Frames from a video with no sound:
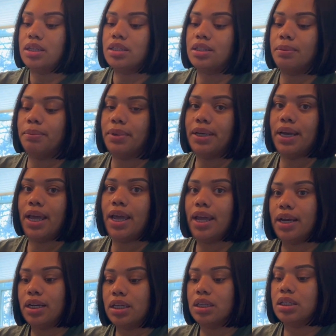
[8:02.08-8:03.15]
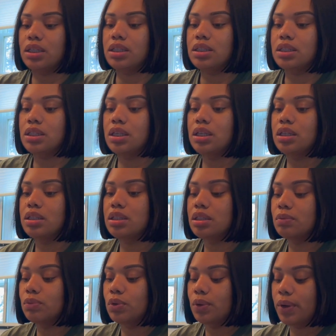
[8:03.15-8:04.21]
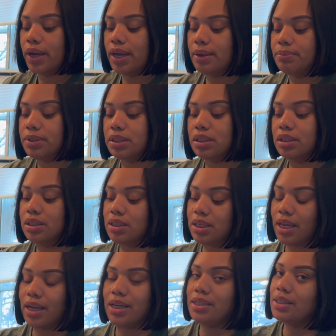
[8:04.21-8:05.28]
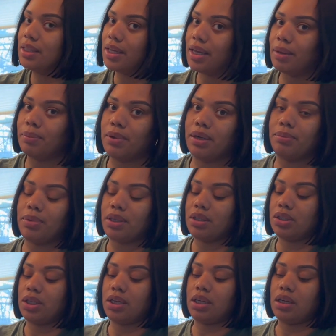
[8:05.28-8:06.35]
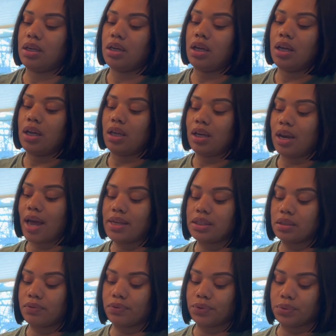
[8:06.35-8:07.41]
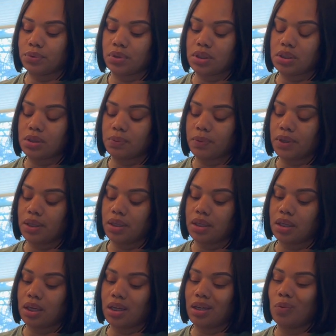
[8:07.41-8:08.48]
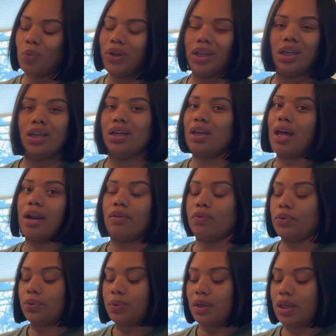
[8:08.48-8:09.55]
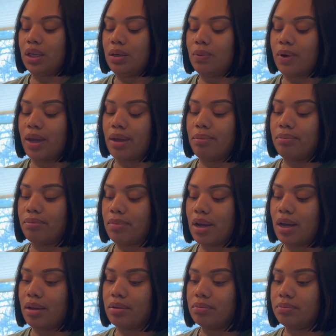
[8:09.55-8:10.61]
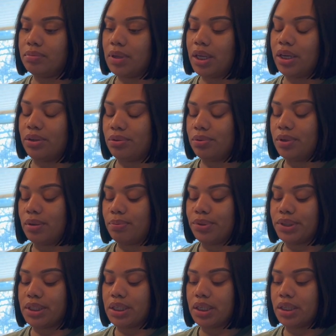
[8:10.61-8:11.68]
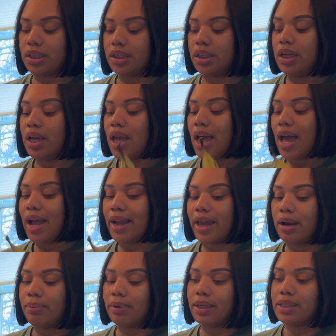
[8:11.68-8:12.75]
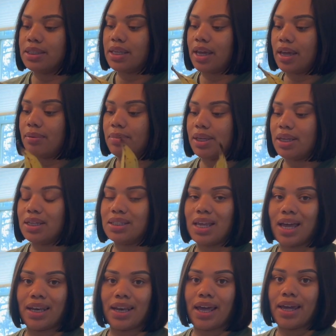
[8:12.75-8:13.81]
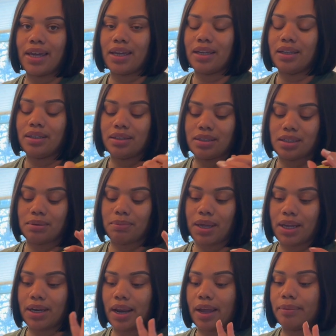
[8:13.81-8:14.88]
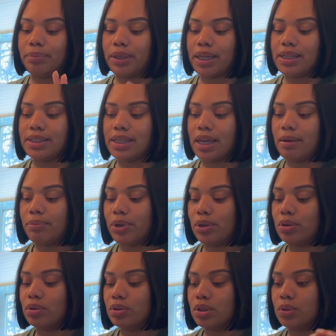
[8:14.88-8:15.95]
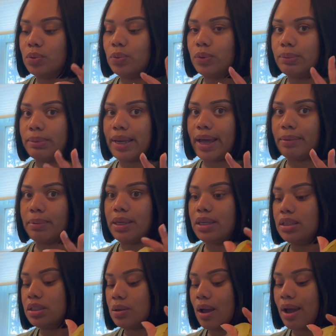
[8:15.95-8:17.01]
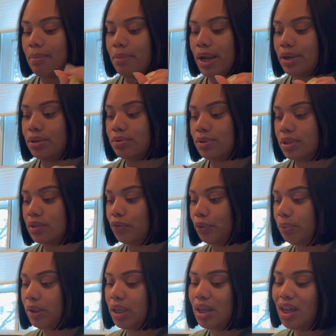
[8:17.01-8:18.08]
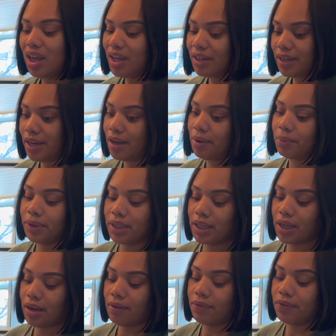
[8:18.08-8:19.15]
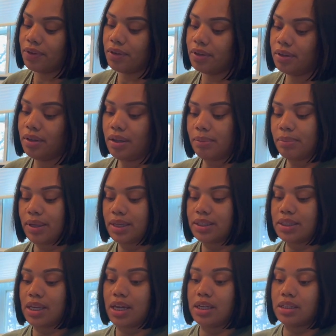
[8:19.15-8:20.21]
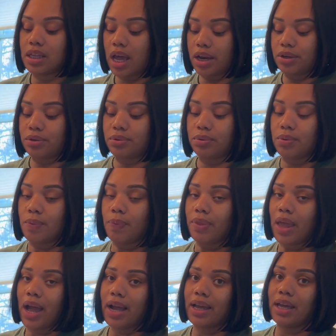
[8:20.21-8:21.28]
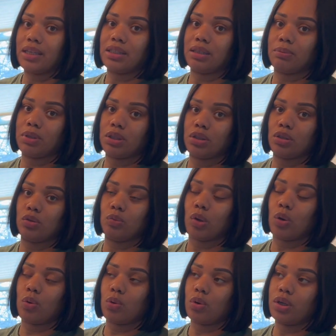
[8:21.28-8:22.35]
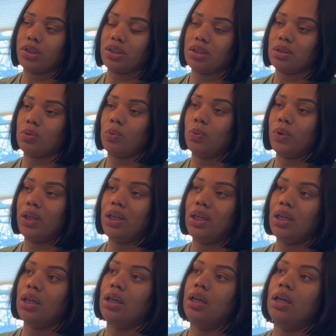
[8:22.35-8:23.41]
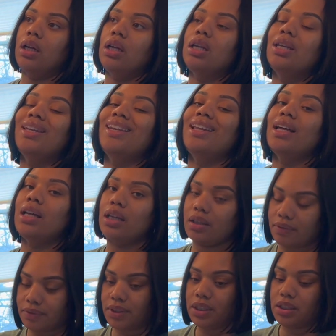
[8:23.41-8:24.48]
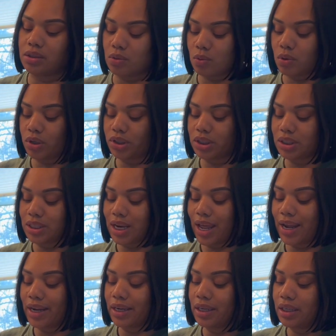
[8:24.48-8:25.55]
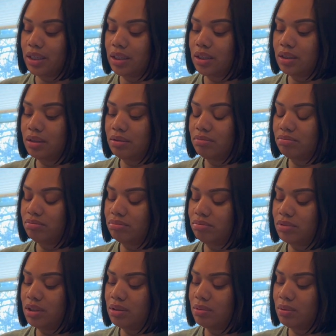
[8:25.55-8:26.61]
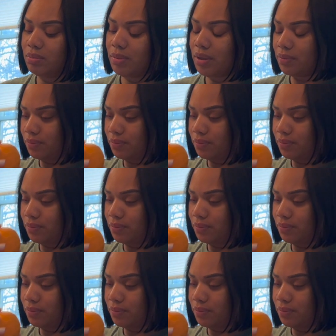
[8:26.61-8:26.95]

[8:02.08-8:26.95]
some bananas, some grapes. Cause like I said, I'm gonna be eating lots of fruit this week. And we eat a lot of fruit anyway, my man do in particular. I got a plantain because I like to make like plantain bowls with black beans. So I might do this for me. They don't really care for plantains. I do. I got some of the sumo oranges. We love these oranges. Like this one